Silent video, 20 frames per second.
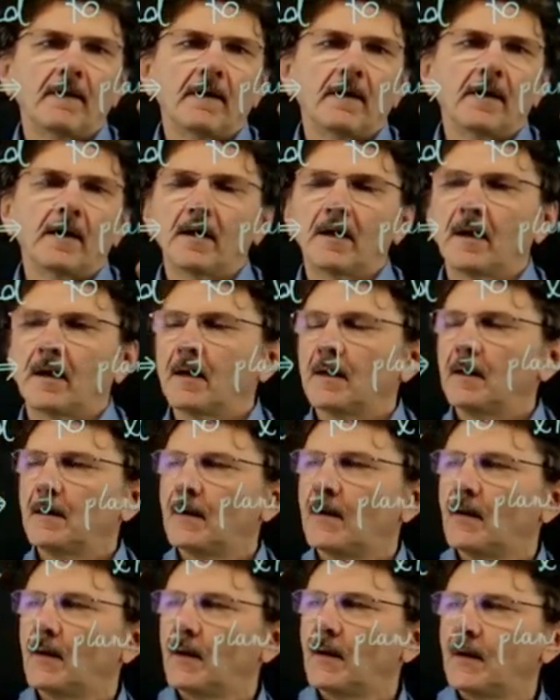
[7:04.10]
uh,
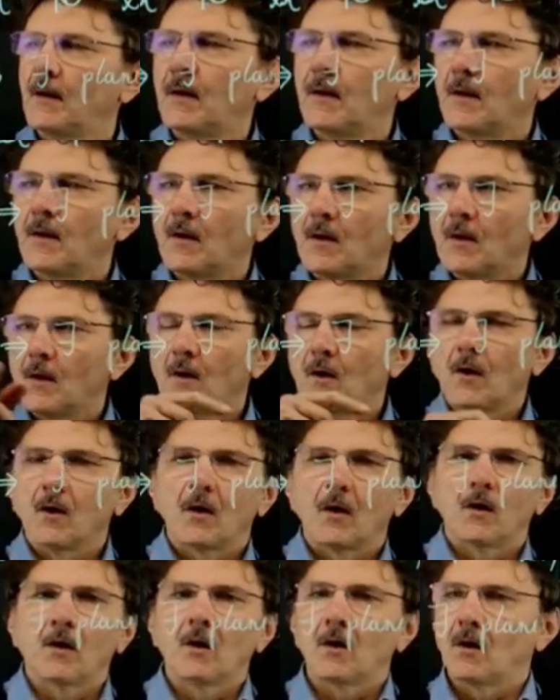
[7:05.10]

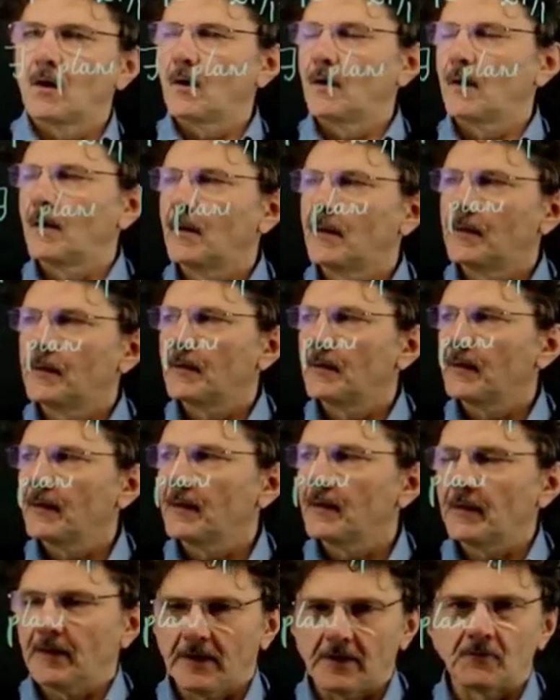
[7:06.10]
uh,
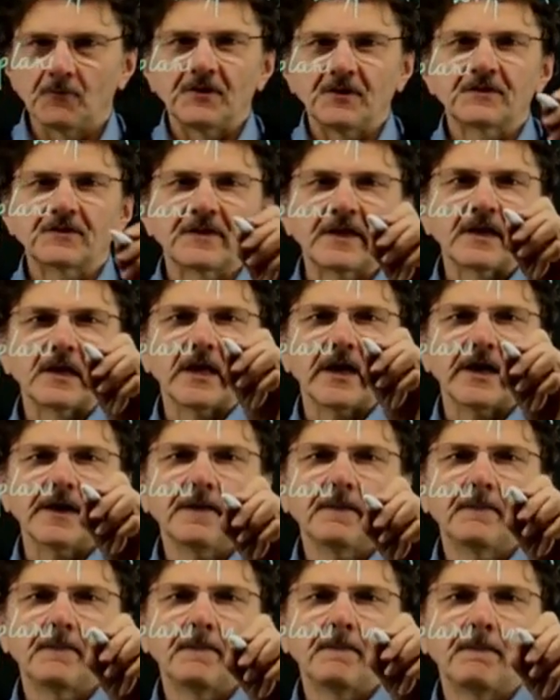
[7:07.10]
in which they lie.